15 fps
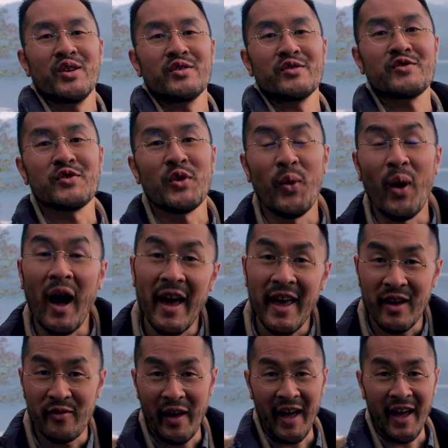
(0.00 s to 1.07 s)
So I
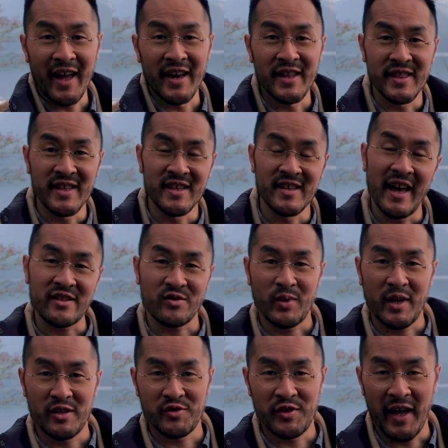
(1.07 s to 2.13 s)
have had the
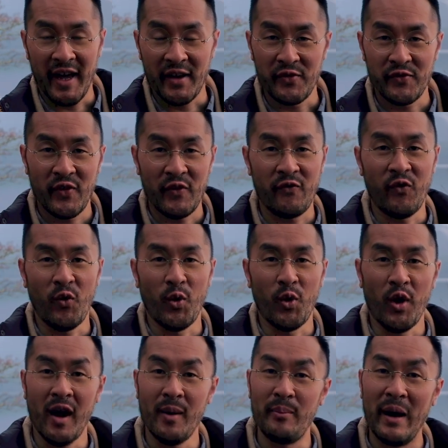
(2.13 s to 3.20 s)
X100F
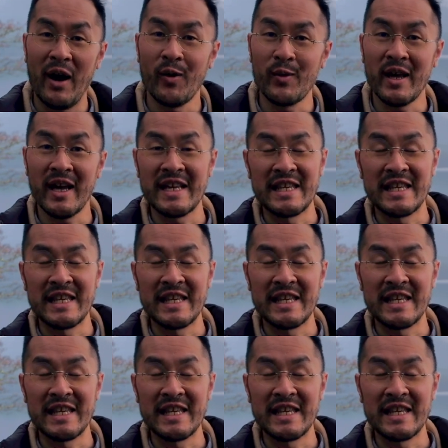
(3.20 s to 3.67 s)
for about a